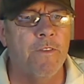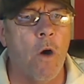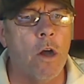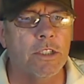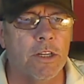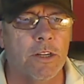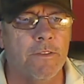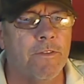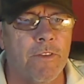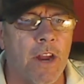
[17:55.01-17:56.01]
falsely
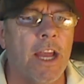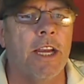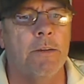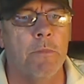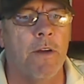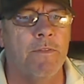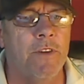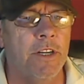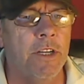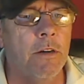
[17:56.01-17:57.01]
flagged my
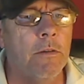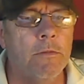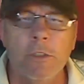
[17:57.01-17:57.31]
video,